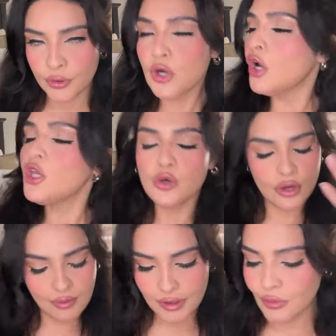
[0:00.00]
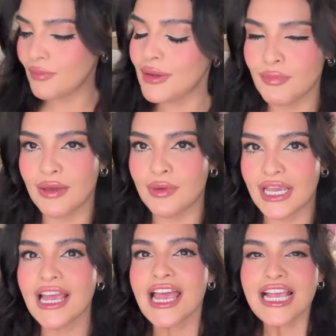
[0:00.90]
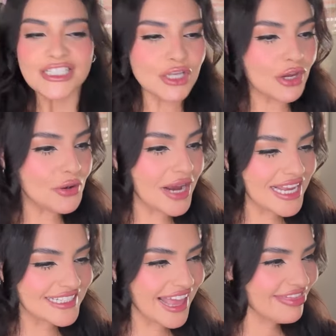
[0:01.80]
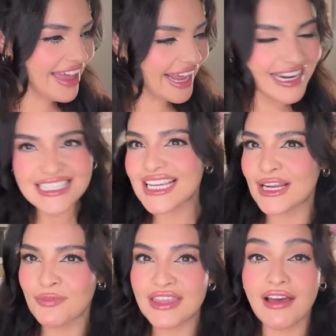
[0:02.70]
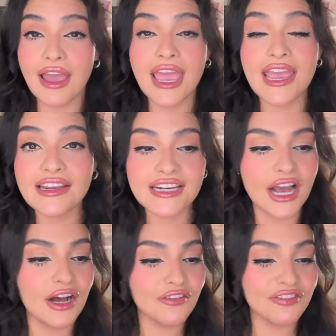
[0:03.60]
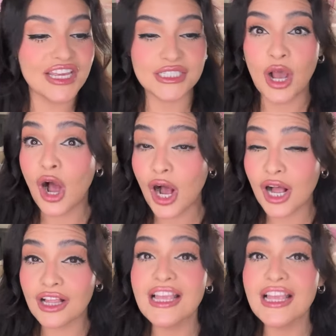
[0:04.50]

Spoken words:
You come in with me, baby. So you guys, that is gonna be the end of this haul.